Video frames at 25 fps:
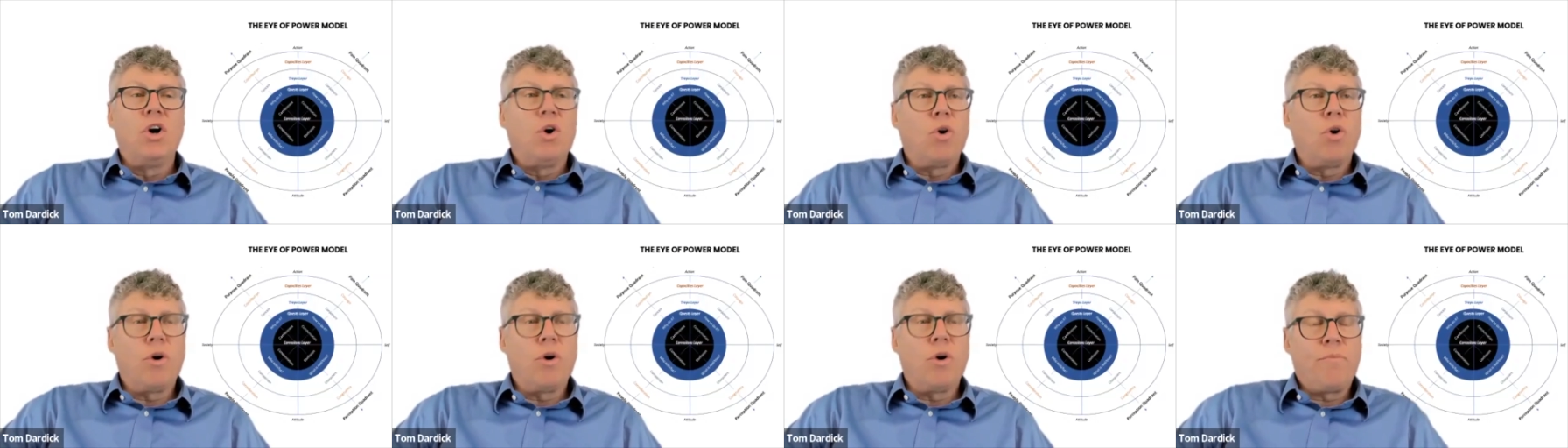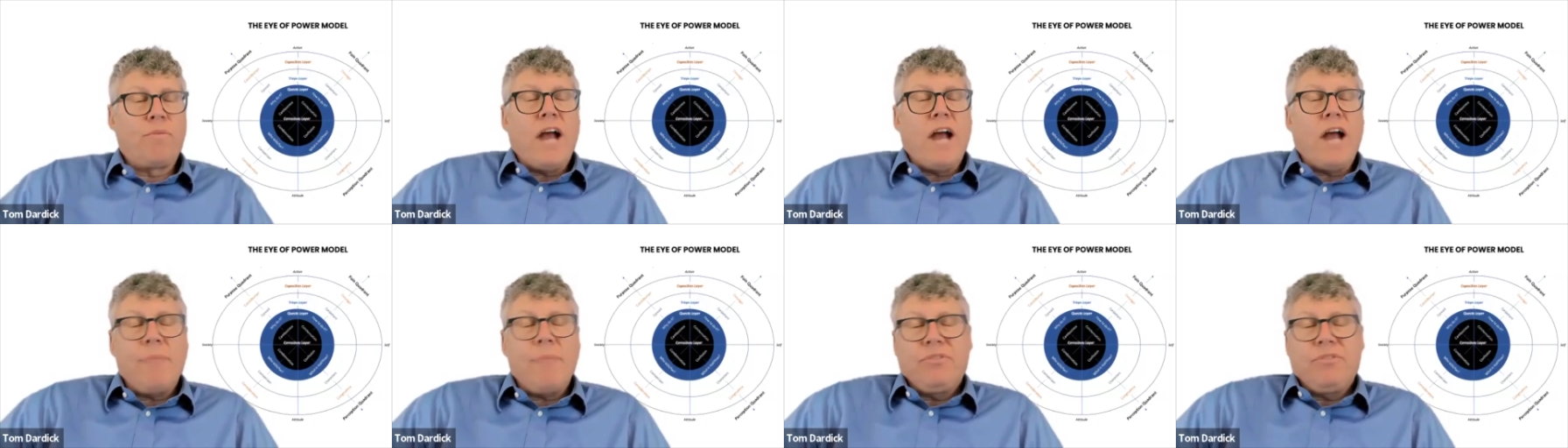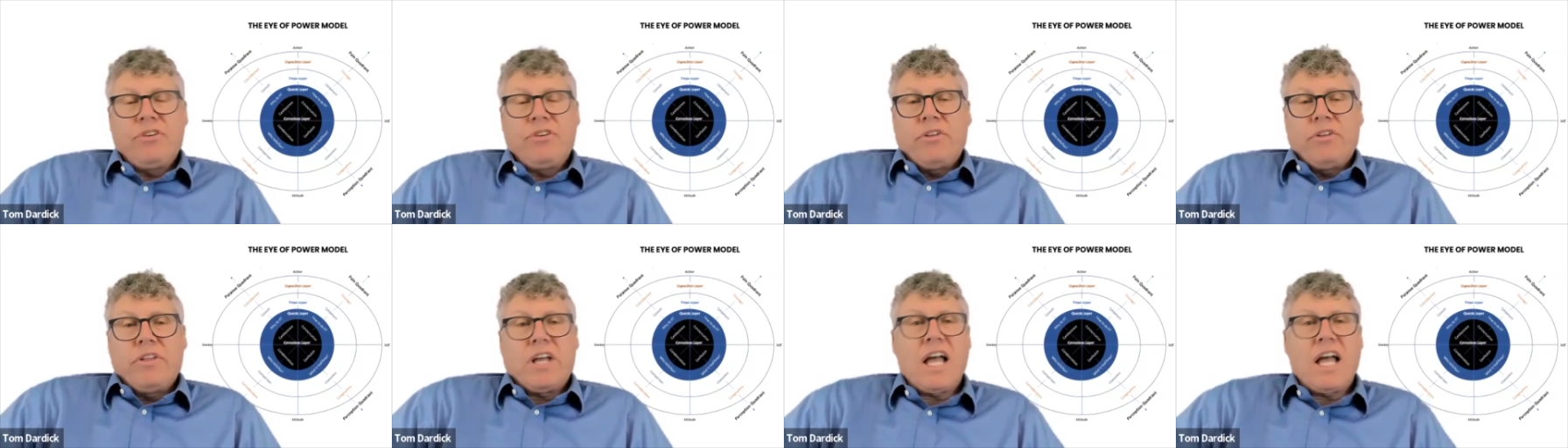or perhaps
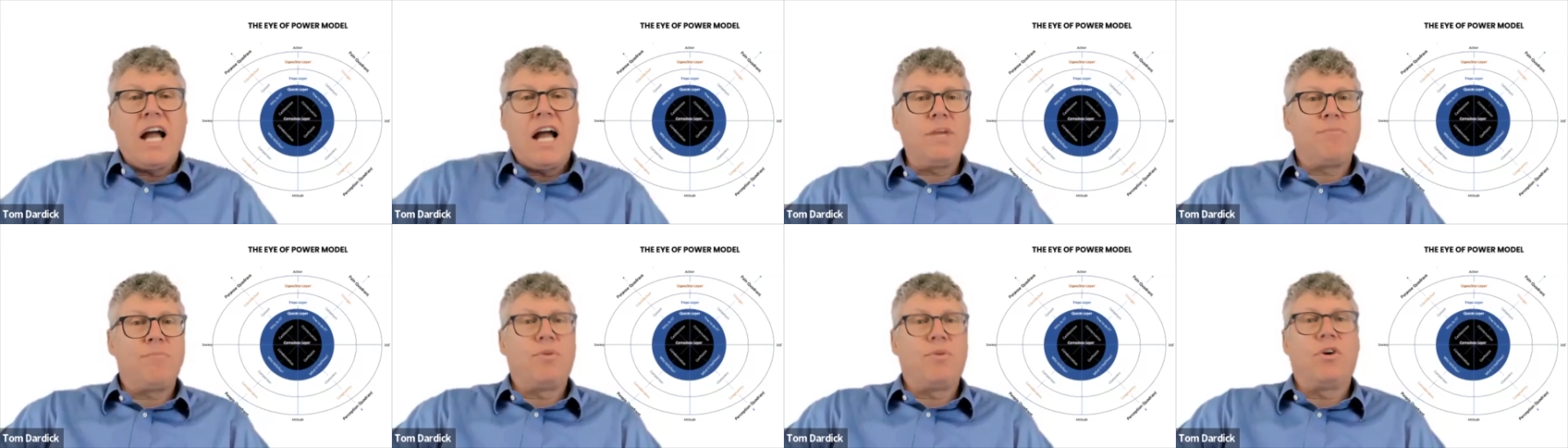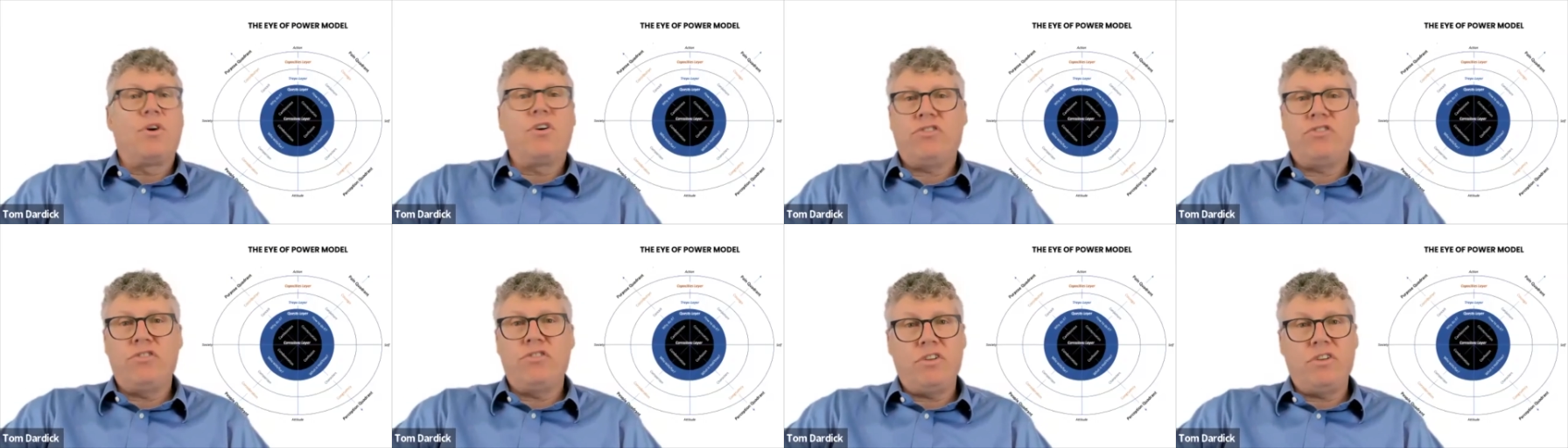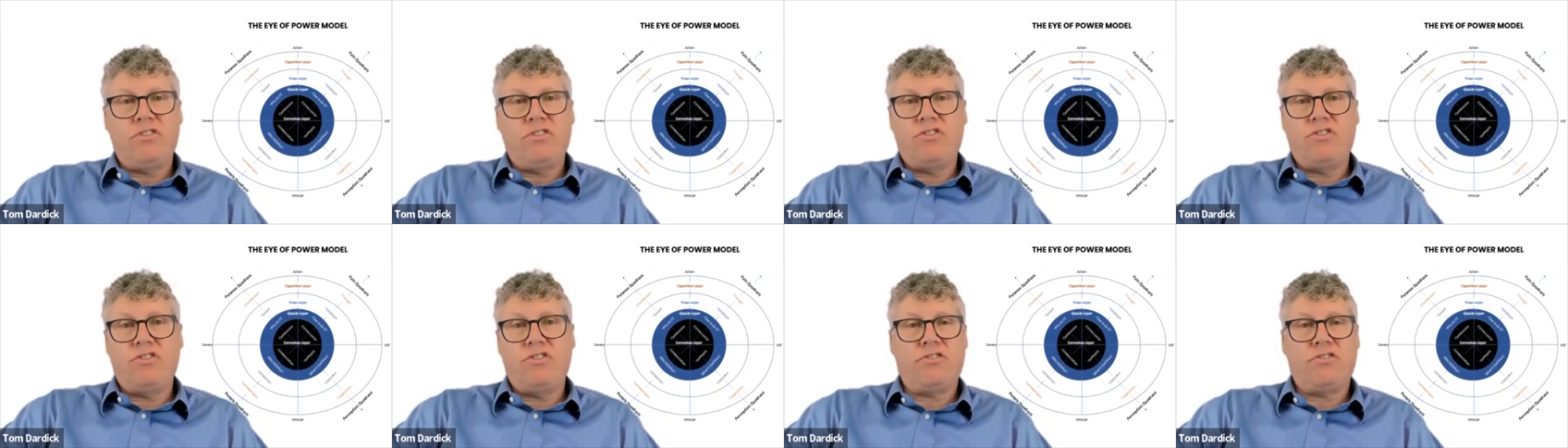they're the kind of person
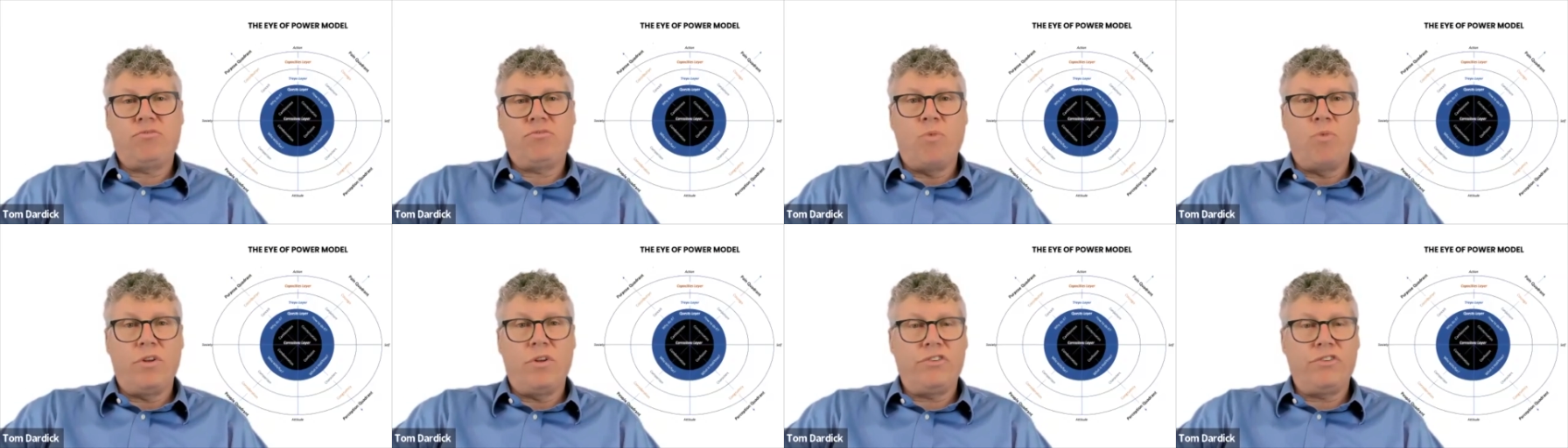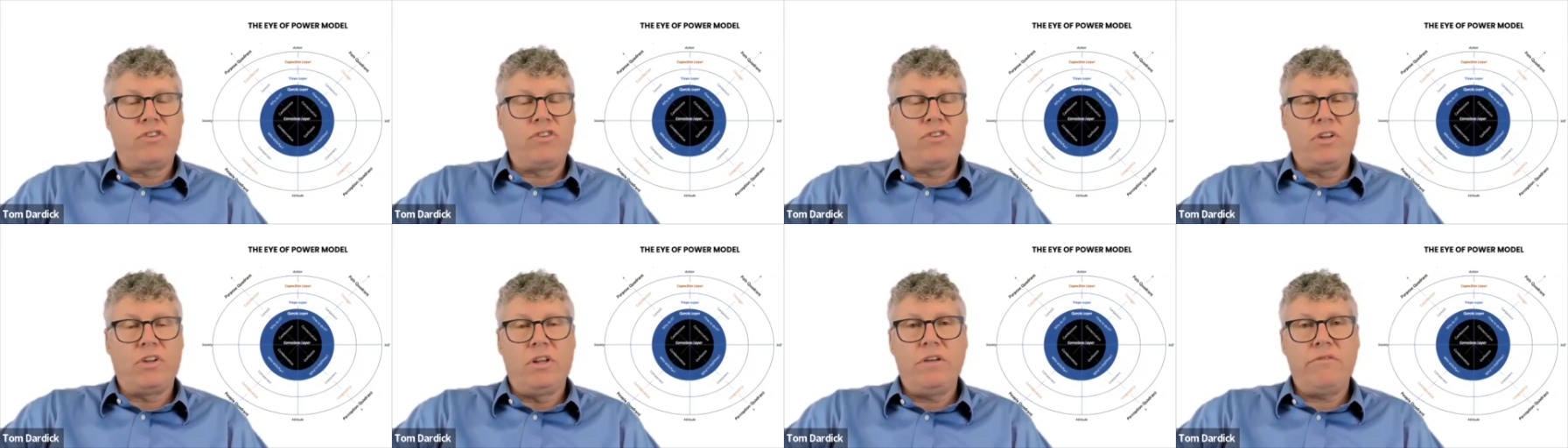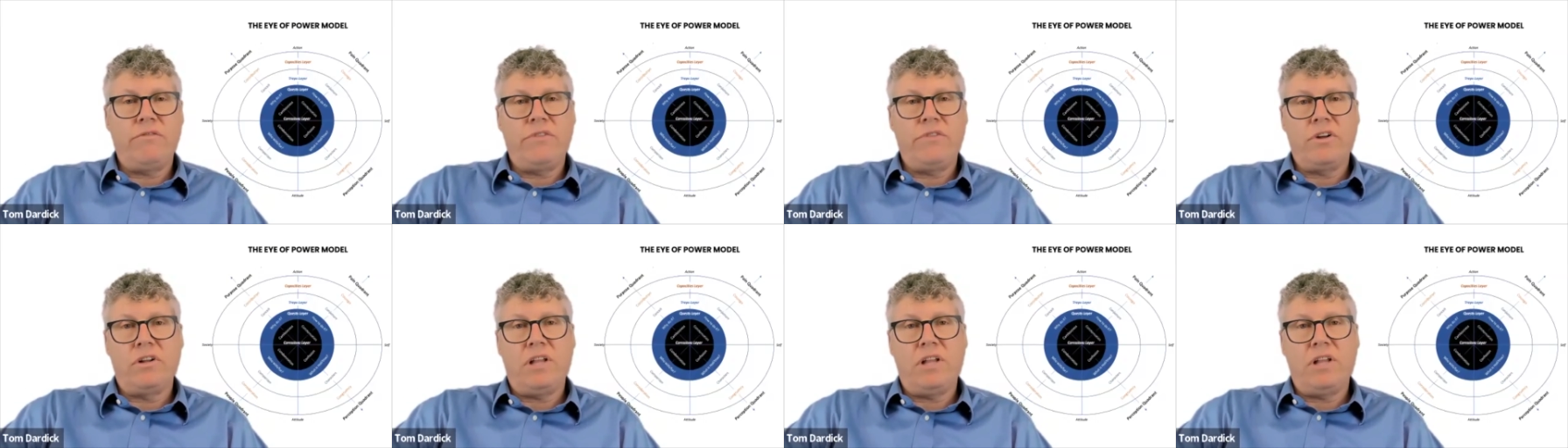that just wants to
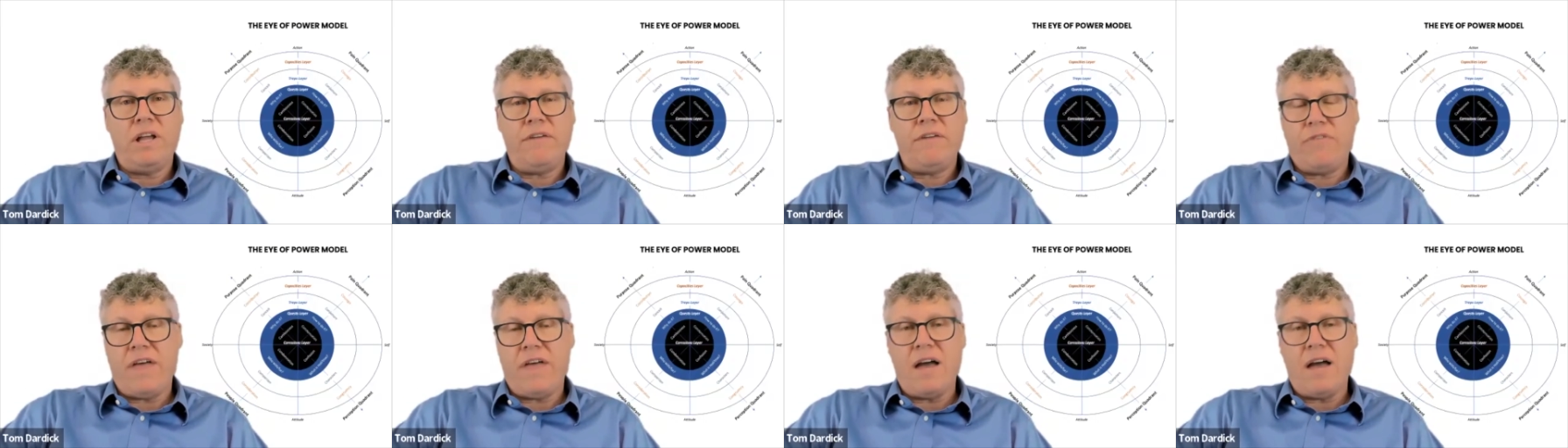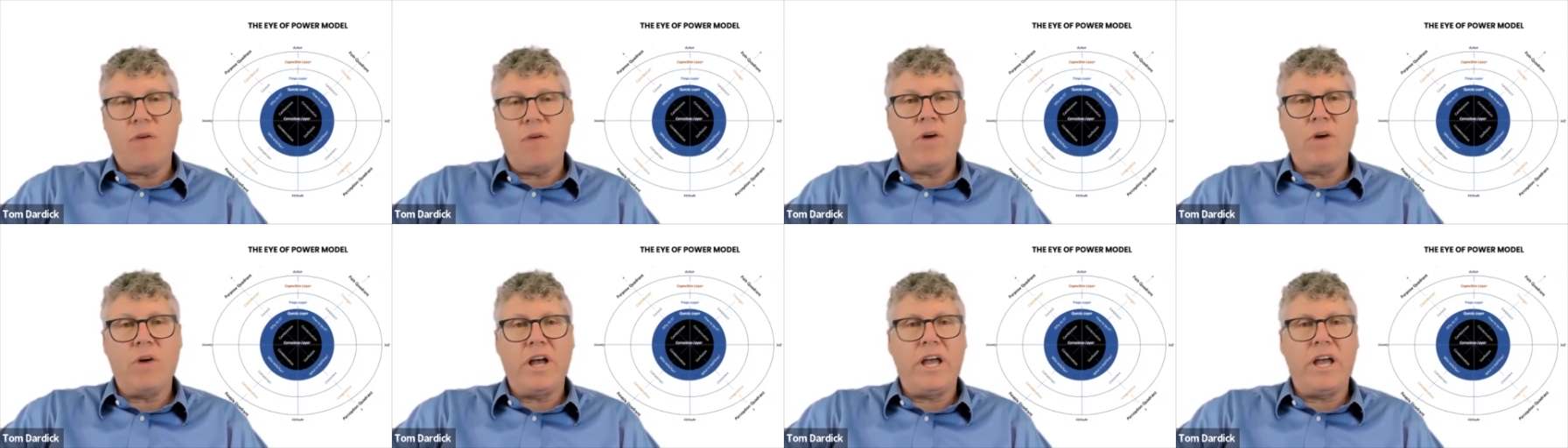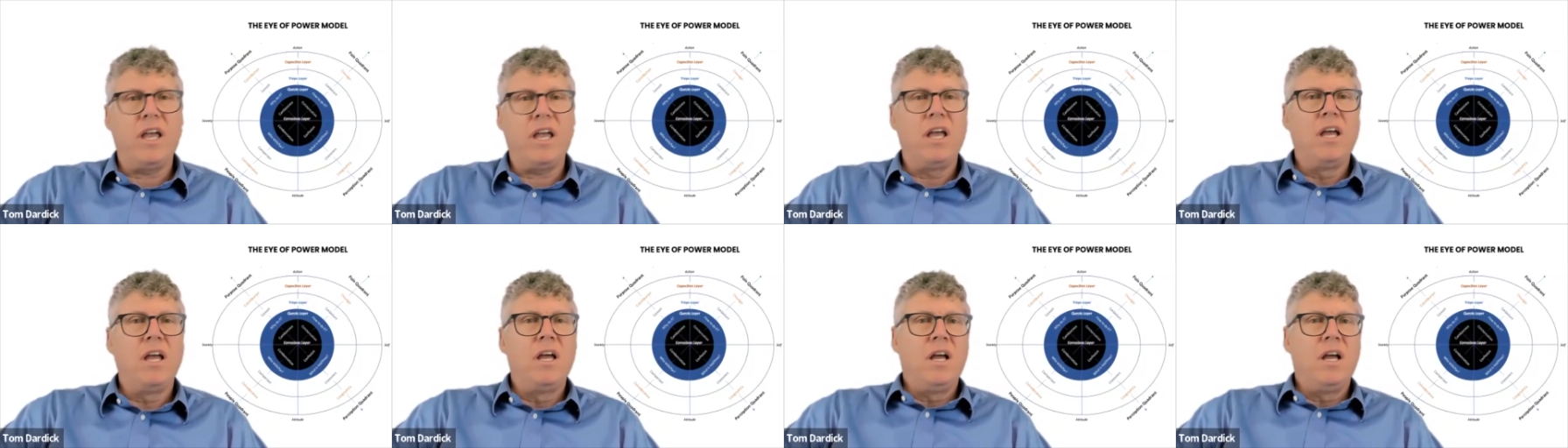live their life that way.